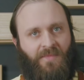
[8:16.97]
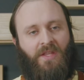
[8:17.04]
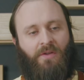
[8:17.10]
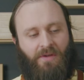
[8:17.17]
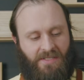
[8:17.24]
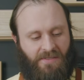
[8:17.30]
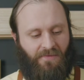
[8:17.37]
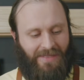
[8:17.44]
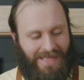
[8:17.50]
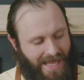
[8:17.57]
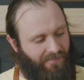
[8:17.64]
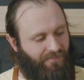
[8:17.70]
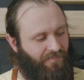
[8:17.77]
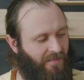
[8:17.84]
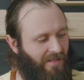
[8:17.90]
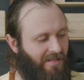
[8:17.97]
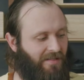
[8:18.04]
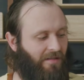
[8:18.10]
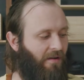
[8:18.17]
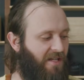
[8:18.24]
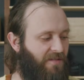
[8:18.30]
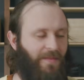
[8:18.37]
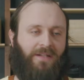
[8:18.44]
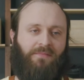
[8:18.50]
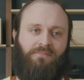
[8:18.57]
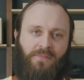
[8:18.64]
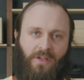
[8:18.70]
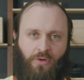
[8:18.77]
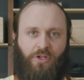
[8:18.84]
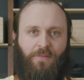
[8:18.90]
The reason for that is that I spent
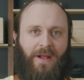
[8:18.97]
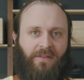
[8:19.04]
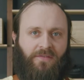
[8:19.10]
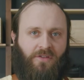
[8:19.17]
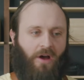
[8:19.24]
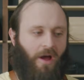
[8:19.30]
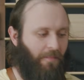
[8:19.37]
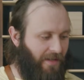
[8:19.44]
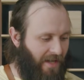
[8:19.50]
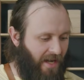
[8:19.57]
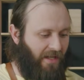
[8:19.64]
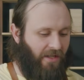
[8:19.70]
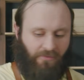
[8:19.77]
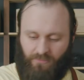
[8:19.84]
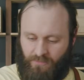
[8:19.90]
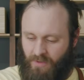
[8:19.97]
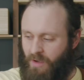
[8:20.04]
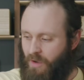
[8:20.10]
a good amount of time getting it